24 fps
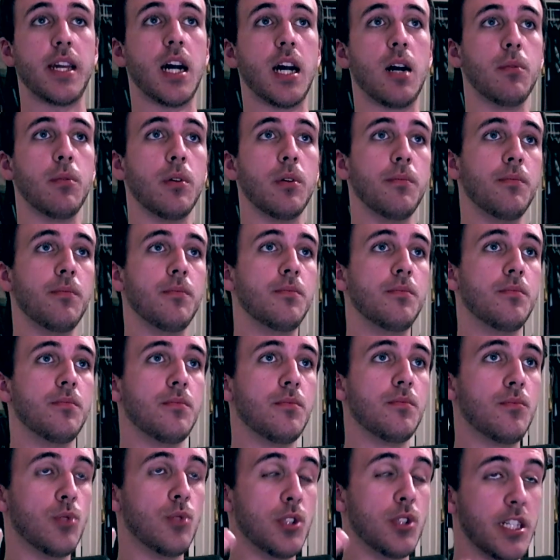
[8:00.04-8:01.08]
album,
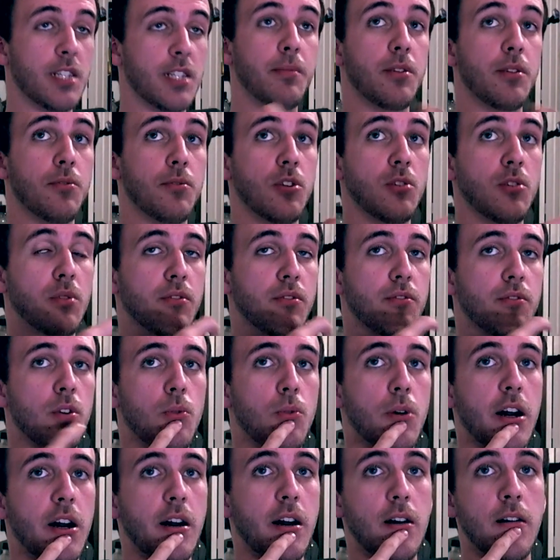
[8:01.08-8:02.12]
which had been rumored for a
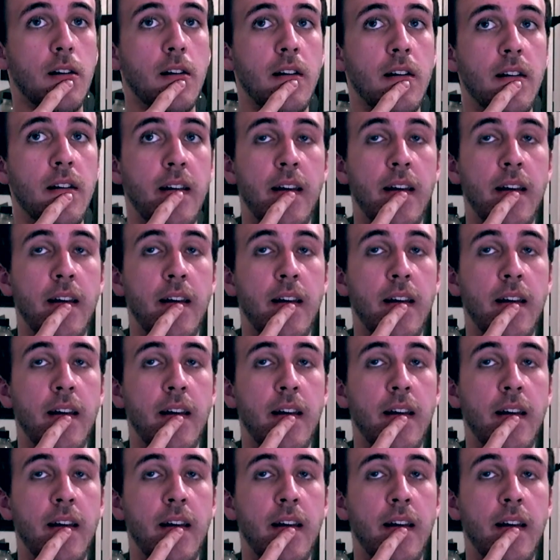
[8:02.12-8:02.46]
while,